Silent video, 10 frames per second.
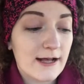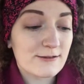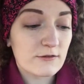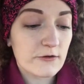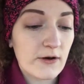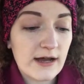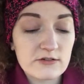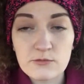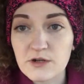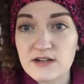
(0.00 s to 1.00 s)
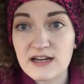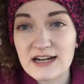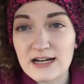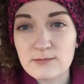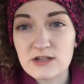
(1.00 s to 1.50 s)
And so I just wanted to
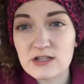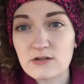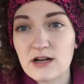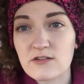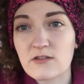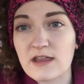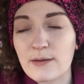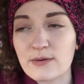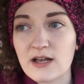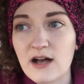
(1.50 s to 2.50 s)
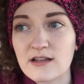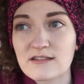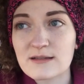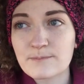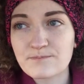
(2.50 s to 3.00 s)
kind of update you guys on that,
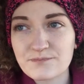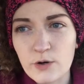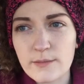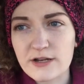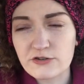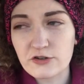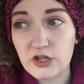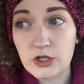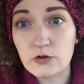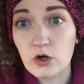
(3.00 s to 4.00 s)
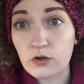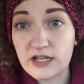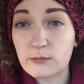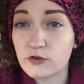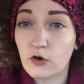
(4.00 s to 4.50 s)
because I want to make sure that you know
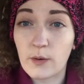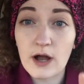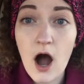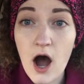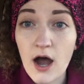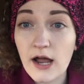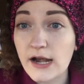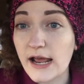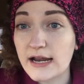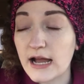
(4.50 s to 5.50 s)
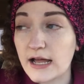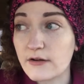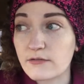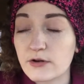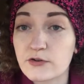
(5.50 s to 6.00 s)
like what's going on and
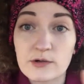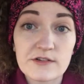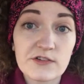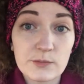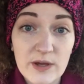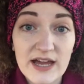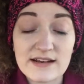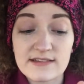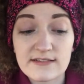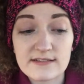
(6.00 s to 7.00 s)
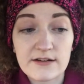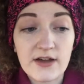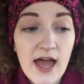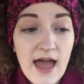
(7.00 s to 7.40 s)
kind of what to expect and stuff.